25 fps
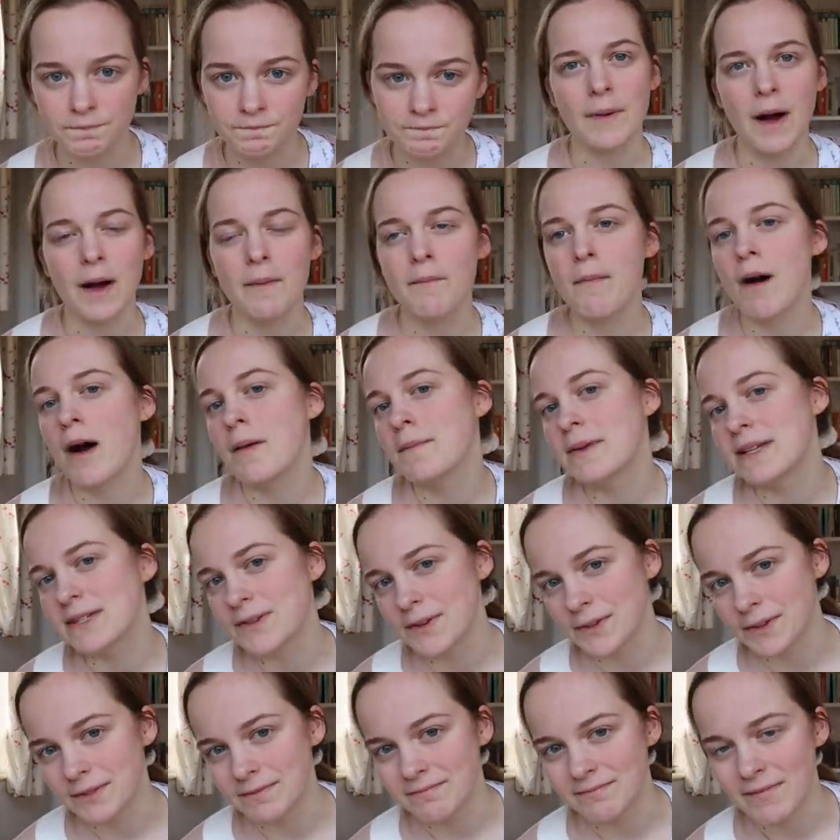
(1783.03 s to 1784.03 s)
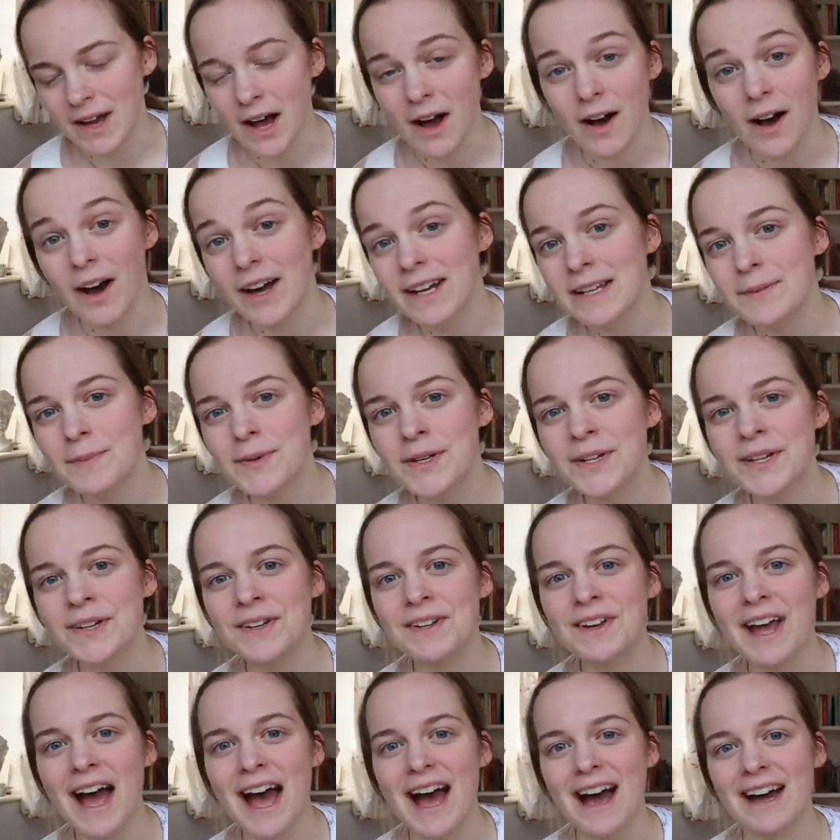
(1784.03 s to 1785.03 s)
Her mum is on her
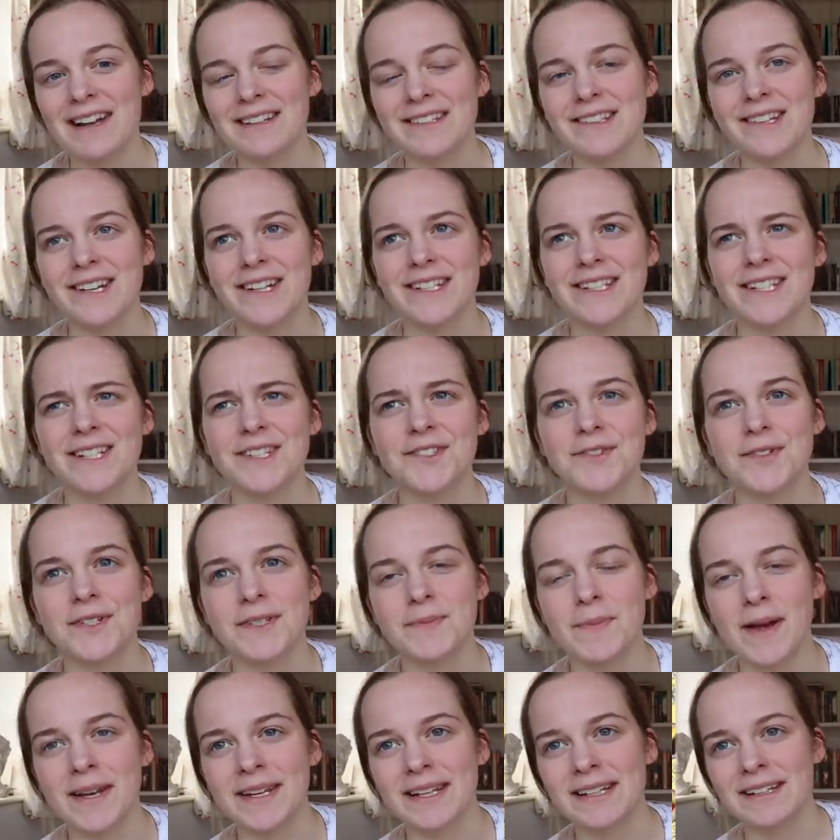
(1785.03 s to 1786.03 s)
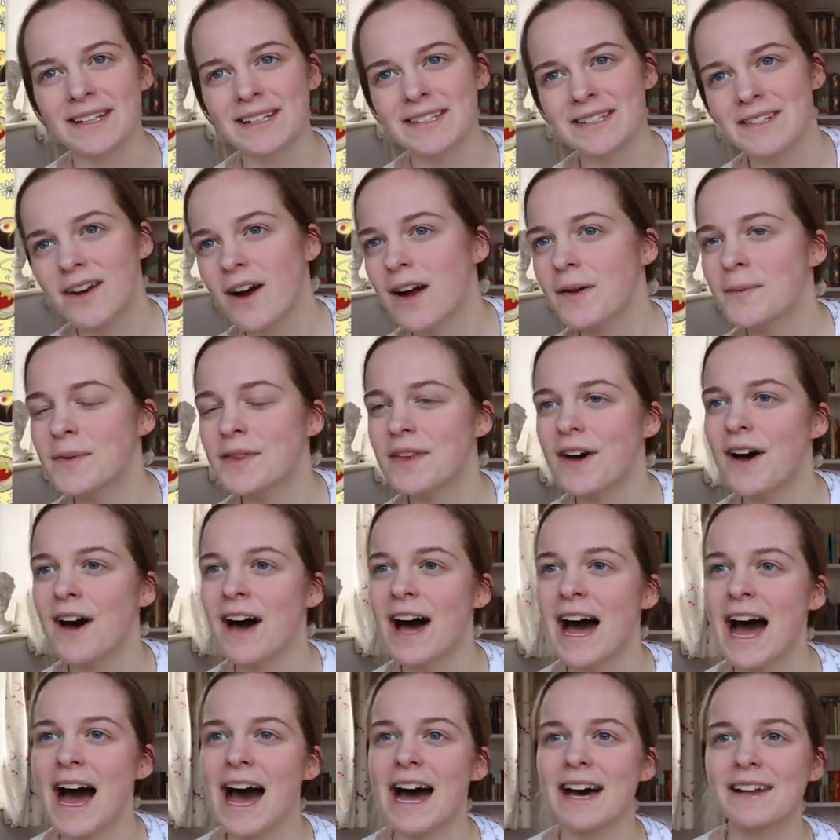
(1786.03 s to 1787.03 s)
honeymoon and her sister is spending less time with her,
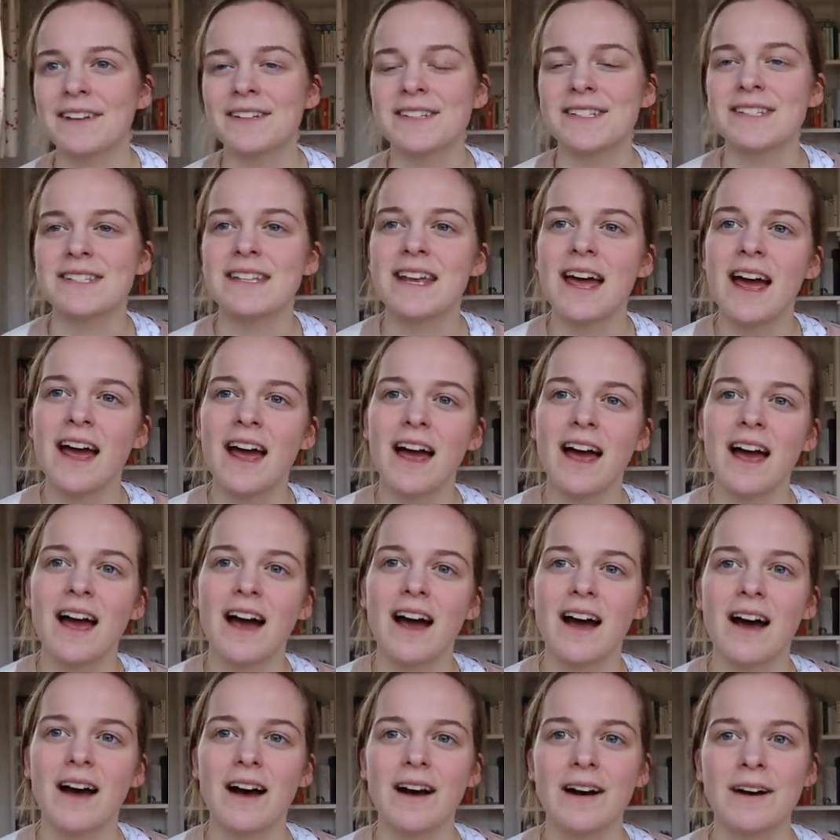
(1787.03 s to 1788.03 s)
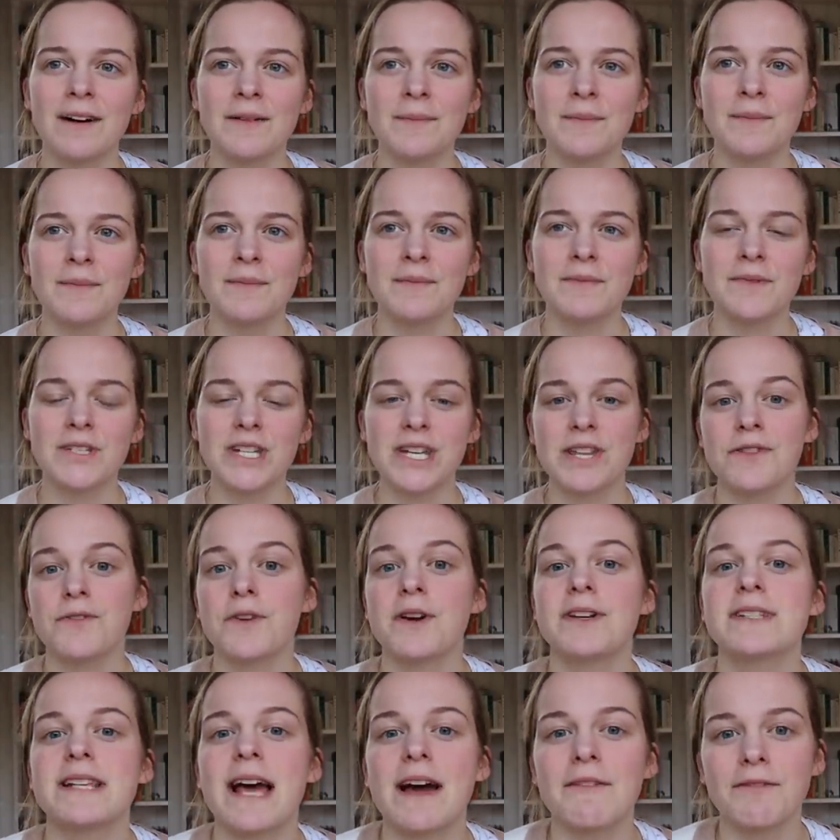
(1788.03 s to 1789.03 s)
and she
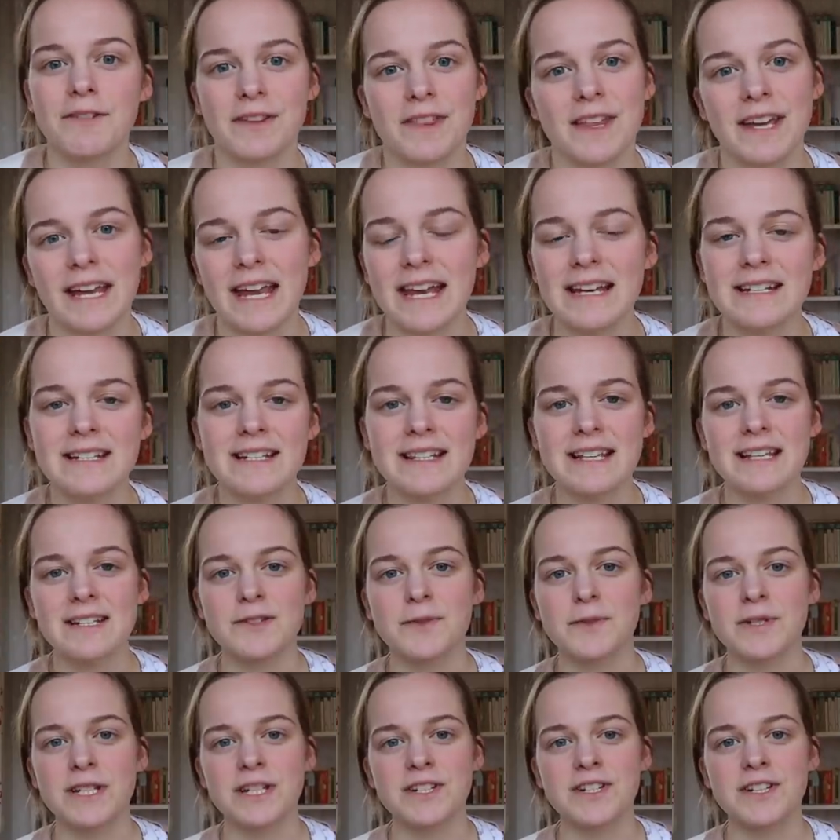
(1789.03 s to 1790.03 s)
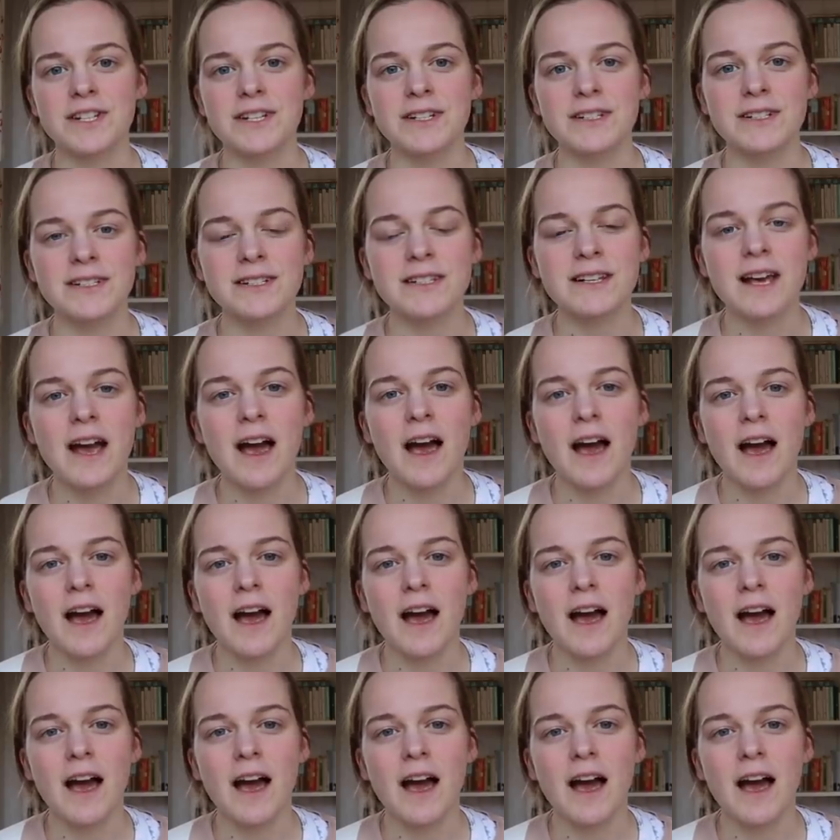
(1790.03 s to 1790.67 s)
throws everything into these auditions.